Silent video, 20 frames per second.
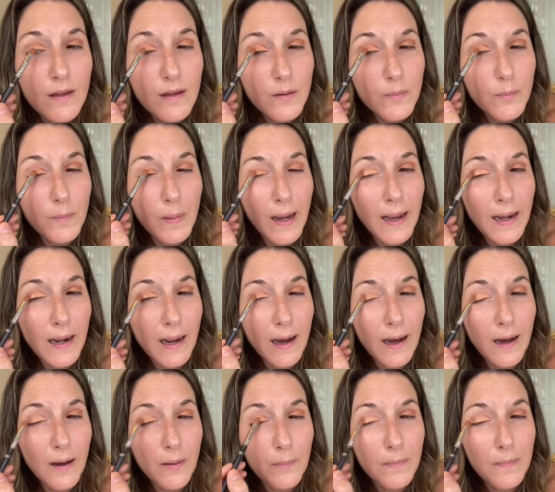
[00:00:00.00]
But
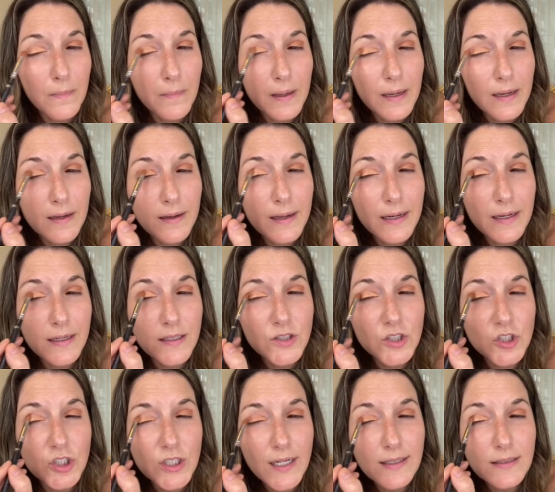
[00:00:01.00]
it
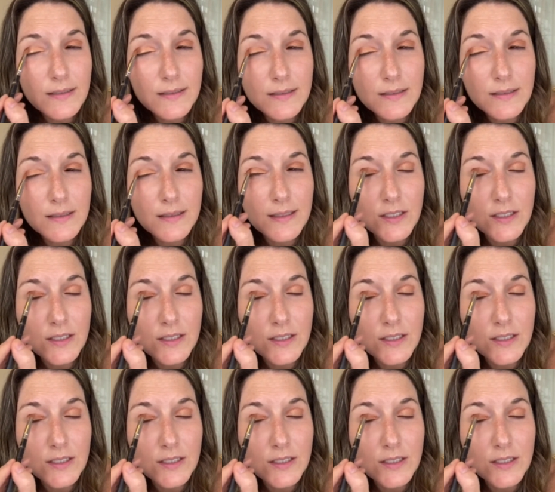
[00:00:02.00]
is just